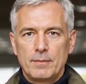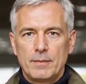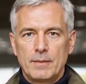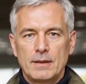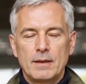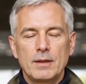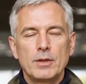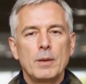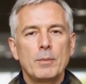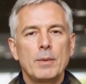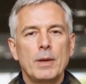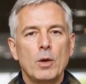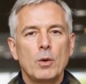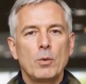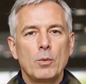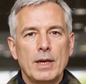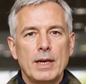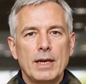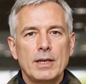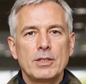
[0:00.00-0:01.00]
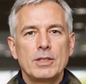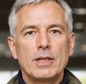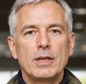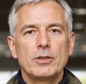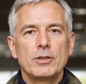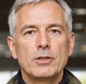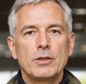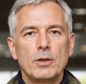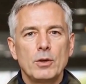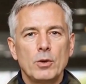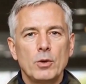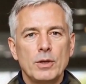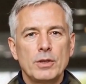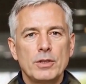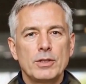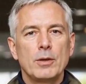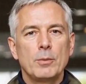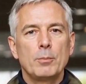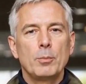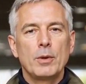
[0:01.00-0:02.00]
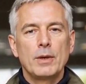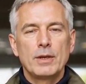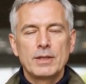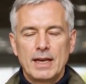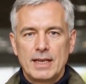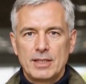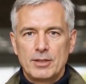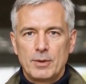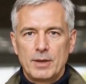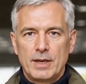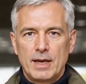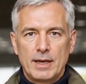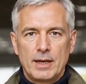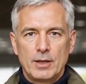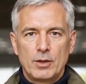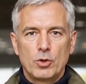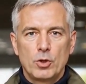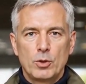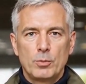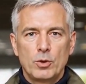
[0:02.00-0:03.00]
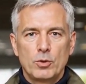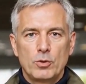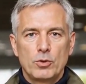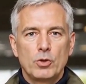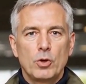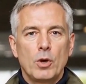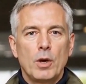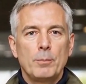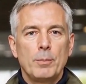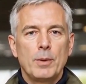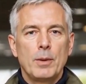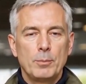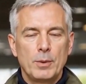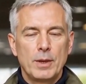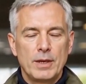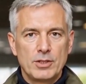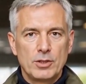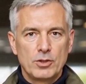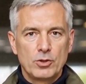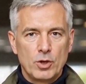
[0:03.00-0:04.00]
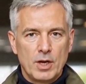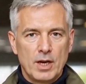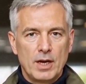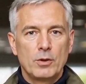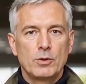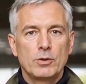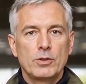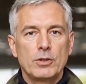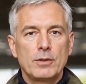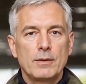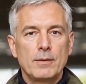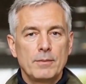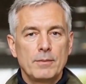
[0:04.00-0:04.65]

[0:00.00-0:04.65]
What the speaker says: Some that already exist are as simple as expediting criminal Trump and Musk trials.